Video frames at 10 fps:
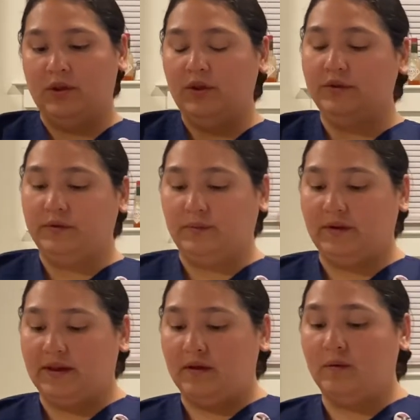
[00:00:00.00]
So
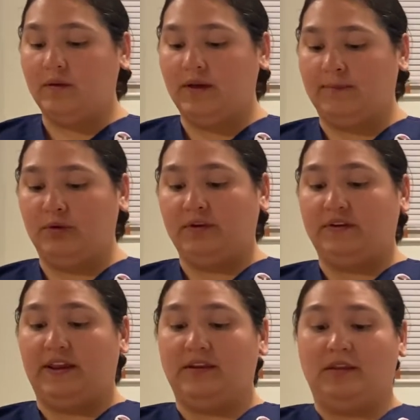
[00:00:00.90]
now I'm going to
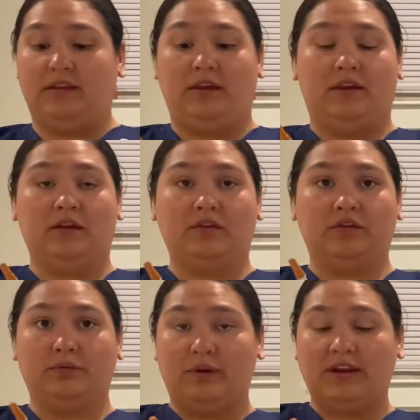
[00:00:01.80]
take the
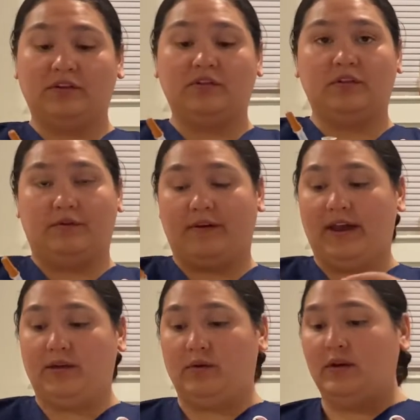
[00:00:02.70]
syringe, the
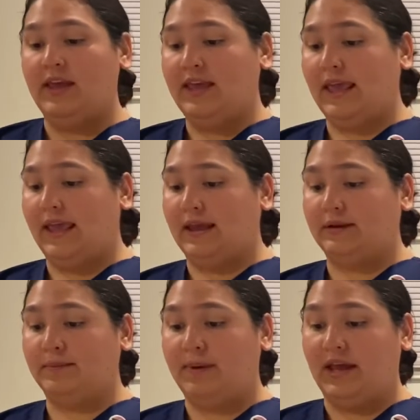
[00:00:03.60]
vial, and
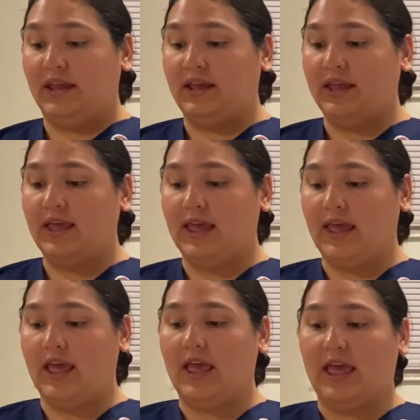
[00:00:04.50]
my
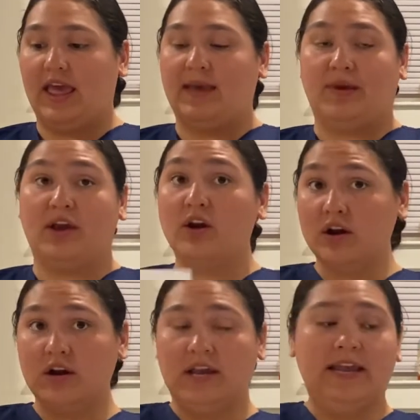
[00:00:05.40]
MAR,
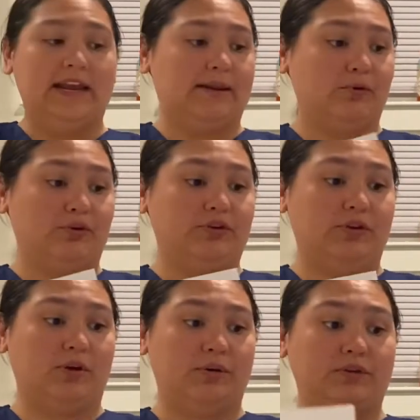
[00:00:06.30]
and I'm going to
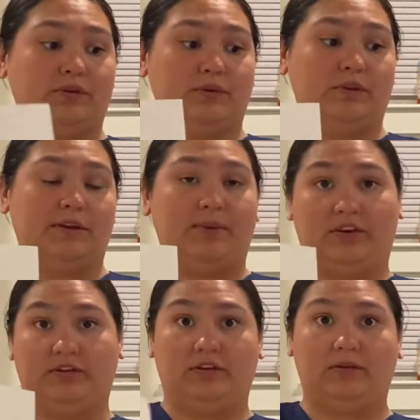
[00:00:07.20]
go into the
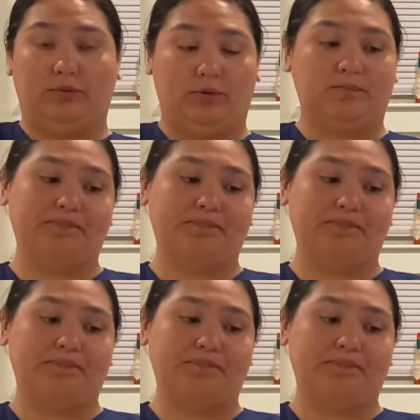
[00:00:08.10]
patient's room.